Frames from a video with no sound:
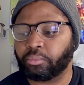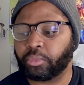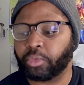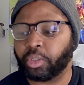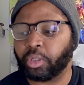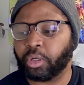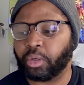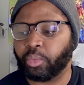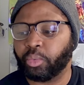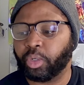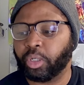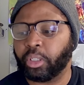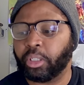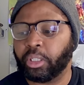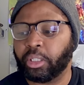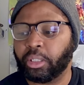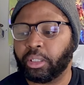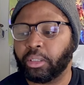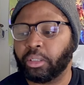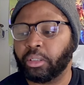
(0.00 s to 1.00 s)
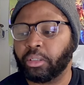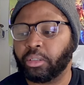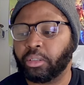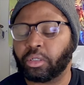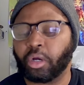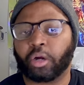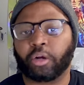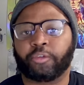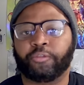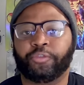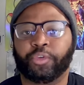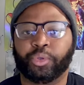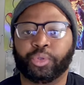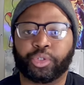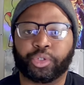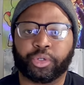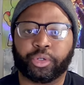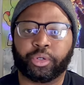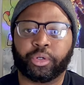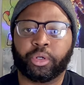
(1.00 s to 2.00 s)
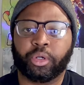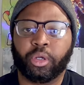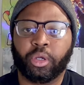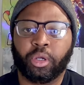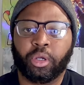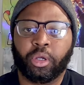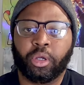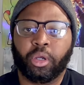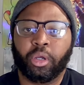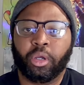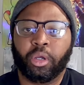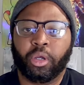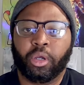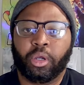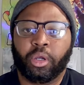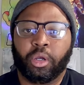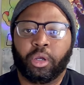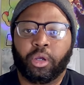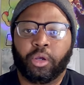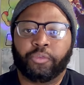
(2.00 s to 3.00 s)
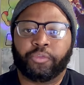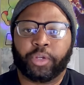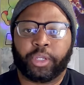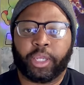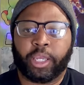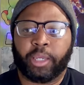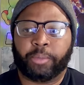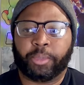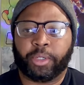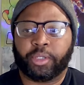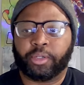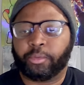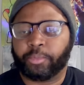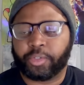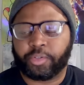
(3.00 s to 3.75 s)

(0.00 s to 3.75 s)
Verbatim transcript: a really dark future for gaming. It almost